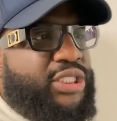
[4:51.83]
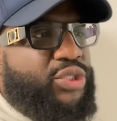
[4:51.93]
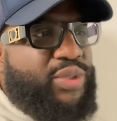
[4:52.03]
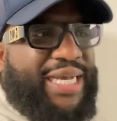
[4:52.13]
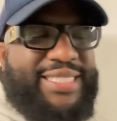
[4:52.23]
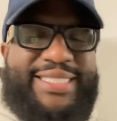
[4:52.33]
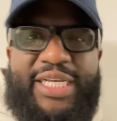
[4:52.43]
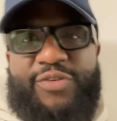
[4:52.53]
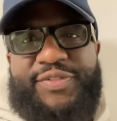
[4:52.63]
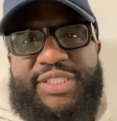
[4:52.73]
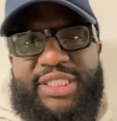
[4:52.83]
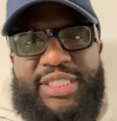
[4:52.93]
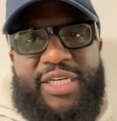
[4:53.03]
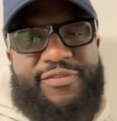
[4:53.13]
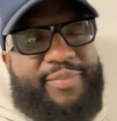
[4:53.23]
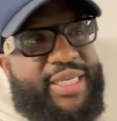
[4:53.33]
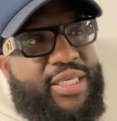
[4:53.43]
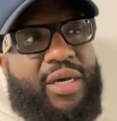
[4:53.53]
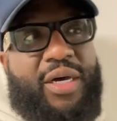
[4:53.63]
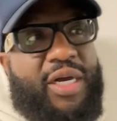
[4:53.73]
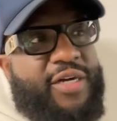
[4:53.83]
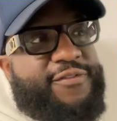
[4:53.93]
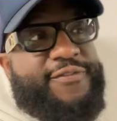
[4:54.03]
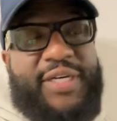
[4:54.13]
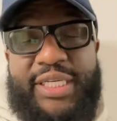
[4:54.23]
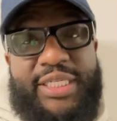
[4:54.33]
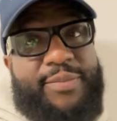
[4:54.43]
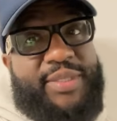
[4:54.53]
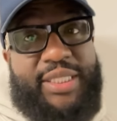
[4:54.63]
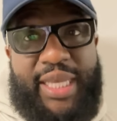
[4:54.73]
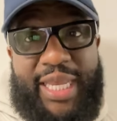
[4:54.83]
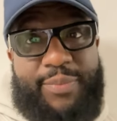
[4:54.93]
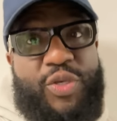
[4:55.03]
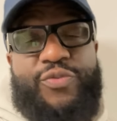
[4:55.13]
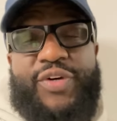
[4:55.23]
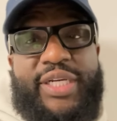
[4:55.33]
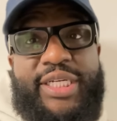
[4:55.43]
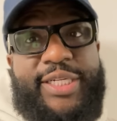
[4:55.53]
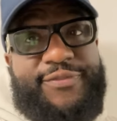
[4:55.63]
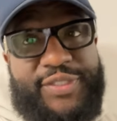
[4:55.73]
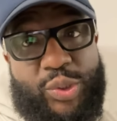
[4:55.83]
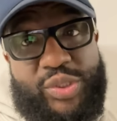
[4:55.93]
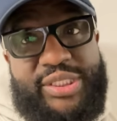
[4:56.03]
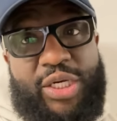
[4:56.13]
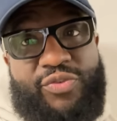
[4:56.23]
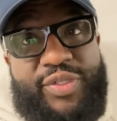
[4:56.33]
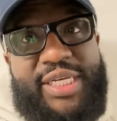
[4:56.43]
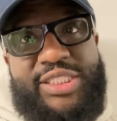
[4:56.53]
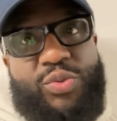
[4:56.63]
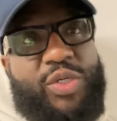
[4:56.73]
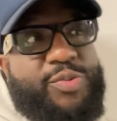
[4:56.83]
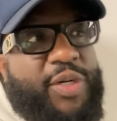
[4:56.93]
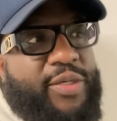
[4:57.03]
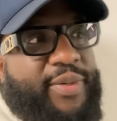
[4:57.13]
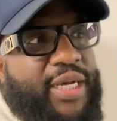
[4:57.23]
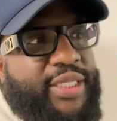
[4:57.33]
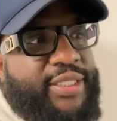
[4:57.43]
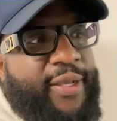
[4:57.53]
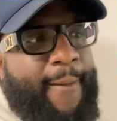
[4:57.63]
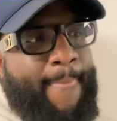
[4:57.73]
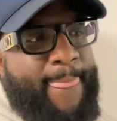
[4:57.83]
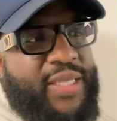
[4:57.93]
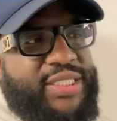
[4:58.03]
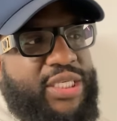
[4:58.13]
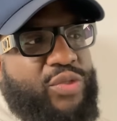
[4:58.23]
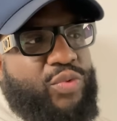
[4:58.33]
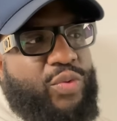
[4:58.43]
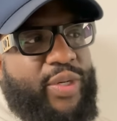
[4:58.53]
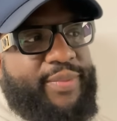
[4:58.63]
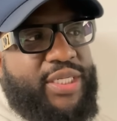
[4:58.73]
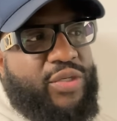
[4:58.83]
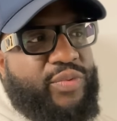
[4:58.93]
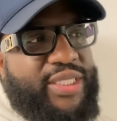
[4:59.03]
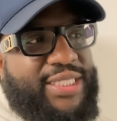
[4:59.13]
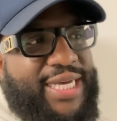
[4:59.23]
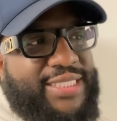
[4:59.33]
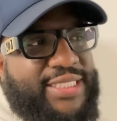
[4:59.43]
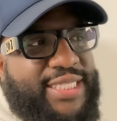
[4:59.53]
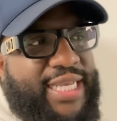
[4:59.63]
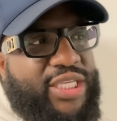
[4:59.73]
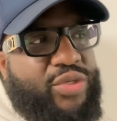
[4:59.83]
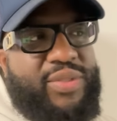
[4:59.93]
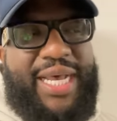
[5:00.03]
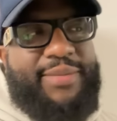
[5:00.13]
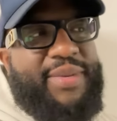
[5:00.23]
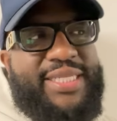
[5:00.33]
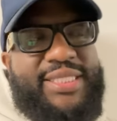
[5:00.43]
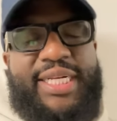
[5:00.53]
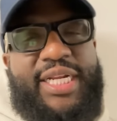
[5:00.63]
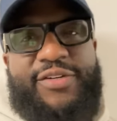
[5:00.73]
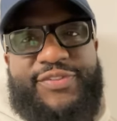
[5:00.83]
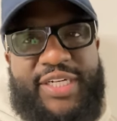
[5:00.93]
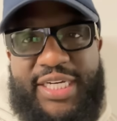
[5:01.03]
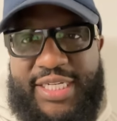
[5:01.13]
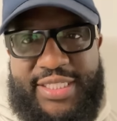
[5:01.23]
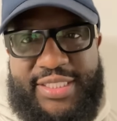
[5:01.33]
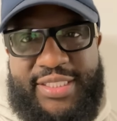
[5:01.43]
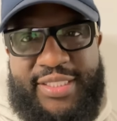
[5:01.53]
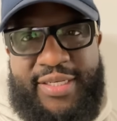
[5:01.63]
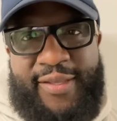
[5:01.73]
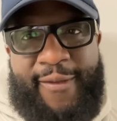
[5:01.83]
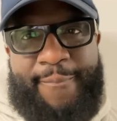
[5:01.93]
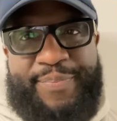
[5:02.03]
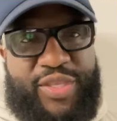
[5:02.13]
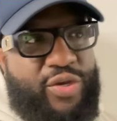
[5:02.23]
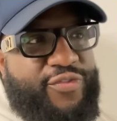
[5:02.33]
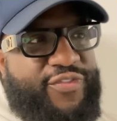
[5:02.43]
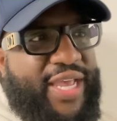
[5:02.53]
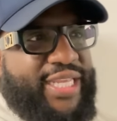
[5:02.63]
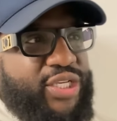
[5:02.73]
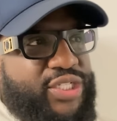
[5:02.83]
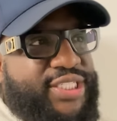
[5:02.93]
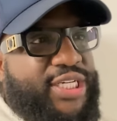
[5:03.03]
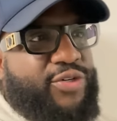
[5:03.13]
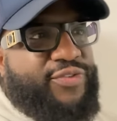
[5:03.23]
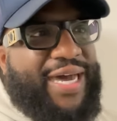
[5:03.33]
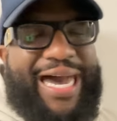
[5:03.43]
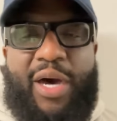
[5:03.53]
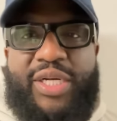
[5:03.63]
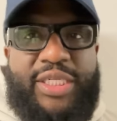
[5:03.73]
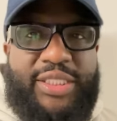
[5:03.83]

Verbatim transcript: you're not selfish enough. Man, y'all are fucking up the game. You fucking it up for yourself. And that's the worst part about it. See, what women don't realize is that you're not messing it up for us. You're vetting yourself out of the